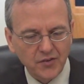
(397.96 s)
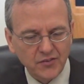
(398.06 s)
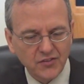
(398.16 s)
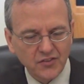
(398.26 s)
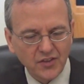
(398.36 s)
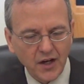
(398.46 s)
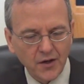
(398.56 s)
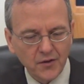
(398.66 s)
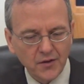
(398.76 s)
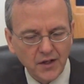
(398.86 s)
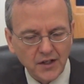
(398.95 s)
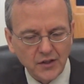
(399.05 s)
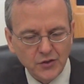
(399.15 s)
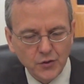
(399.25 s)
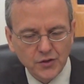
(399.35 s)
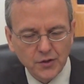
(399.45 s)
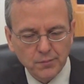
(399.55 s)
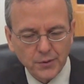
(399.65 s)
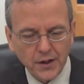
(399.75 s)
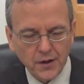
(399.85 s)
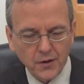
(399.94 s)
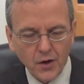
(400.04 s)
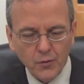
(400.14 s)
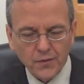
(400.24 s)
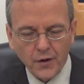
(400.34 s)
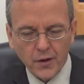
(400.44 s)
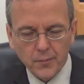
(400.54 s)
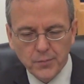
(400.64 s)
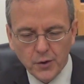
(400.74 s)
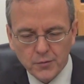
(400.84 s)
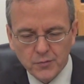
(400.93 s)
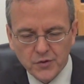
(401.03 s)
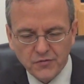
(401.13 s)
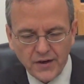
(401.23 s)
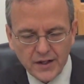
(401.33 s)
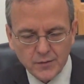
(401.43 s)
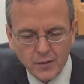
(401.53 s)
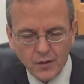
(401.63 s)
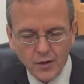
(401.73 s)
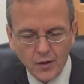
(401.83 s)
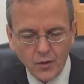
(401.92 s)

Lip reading: of his desire in union of prayer with all the pilgrims of Fatima,